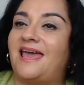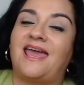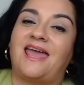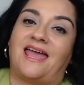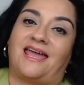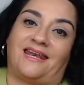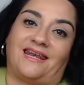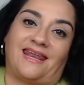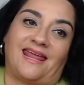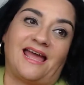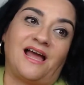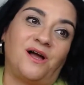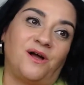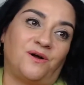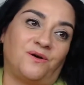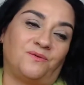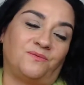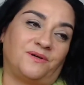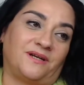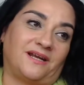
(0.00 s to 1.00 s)
And
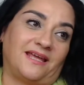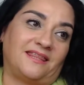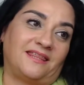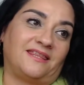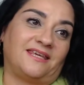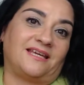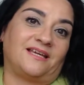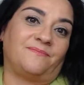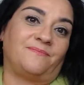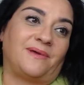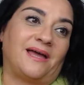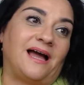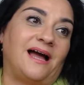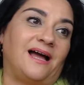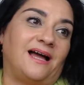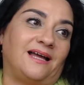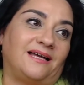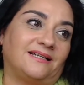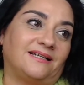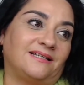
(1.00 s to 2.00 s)
now when I think
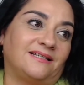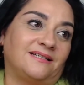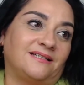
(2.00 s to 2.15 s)
back,